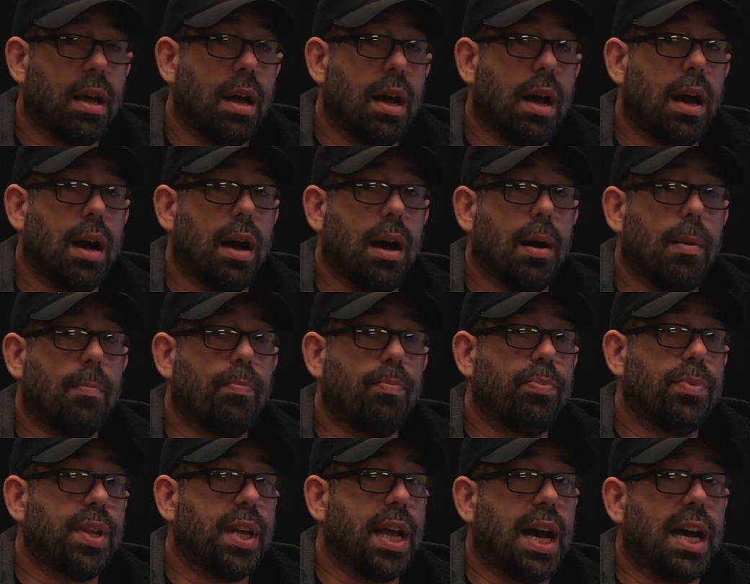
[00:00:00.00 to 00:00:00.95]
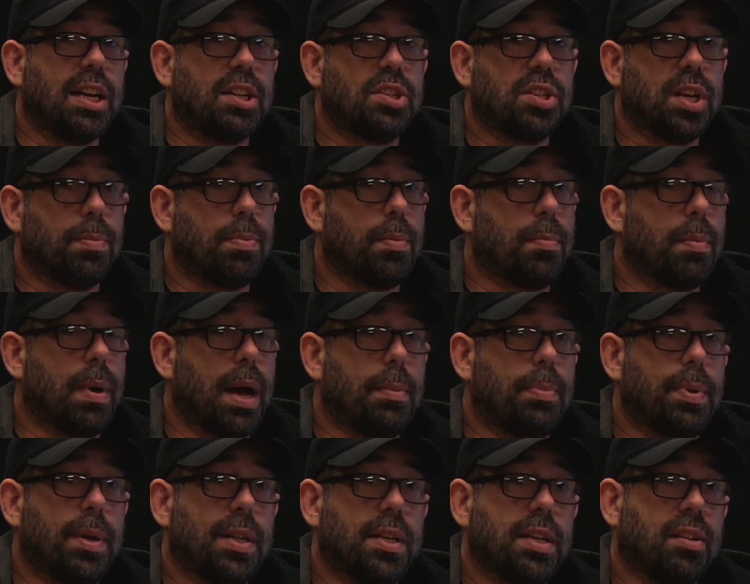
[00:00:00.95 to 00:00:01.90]
The I chip, in my
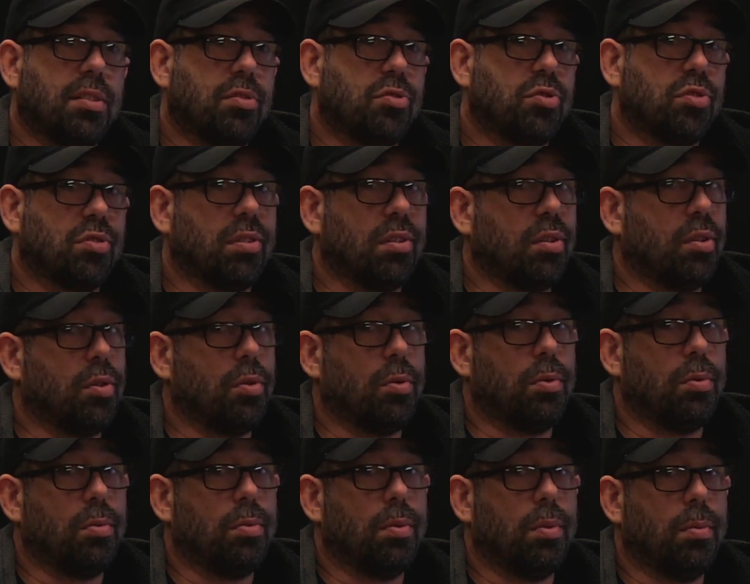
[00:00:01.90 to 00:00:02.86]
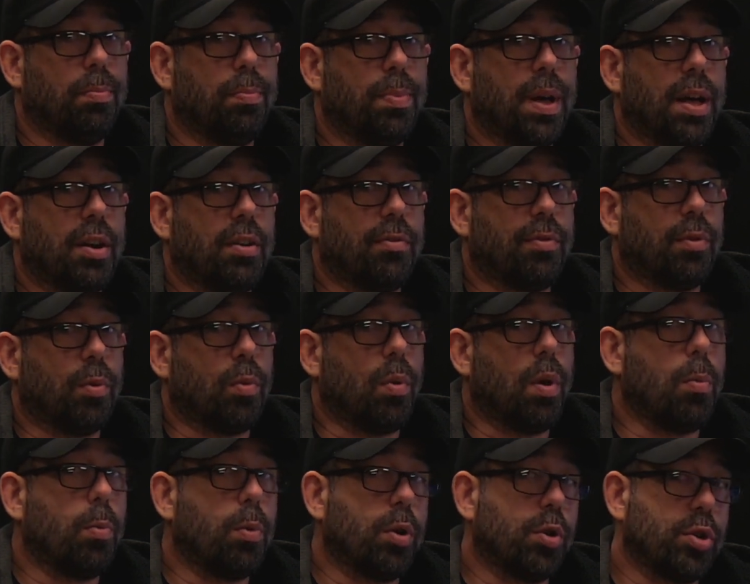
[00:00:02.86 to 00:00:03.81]
opinion, is just a little better for
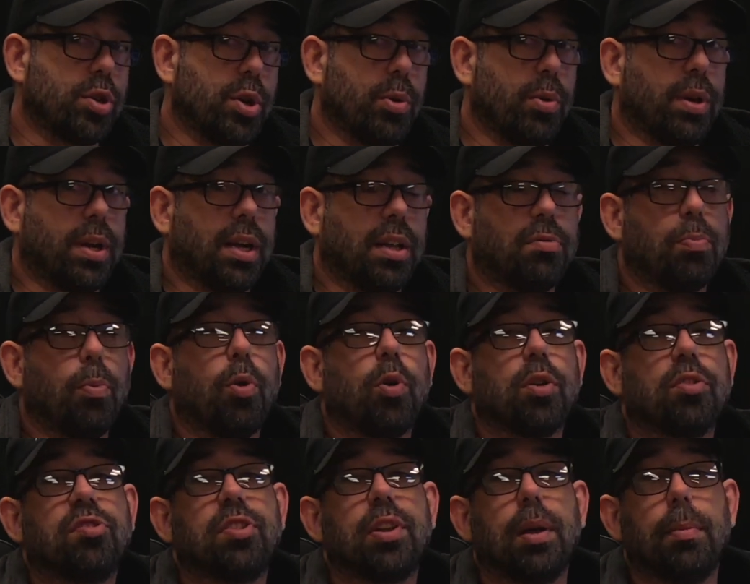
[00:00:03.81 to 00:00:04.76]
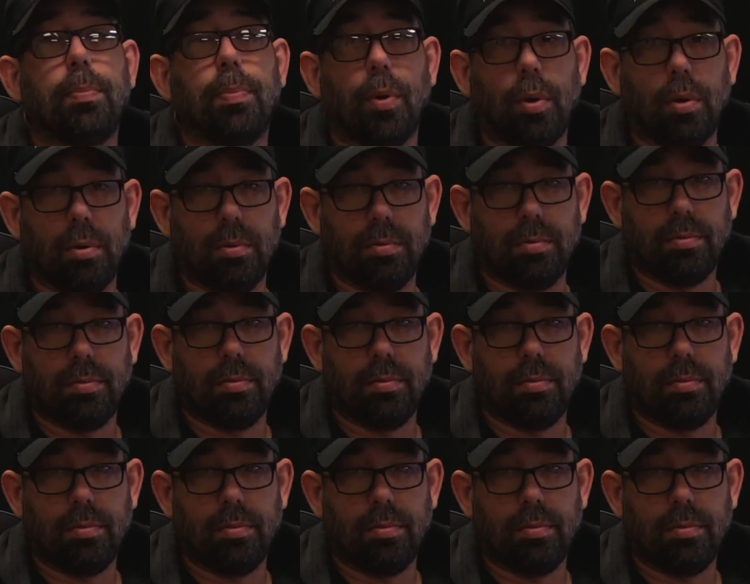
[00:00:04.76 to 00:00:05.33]
what we're doing. It's more simple.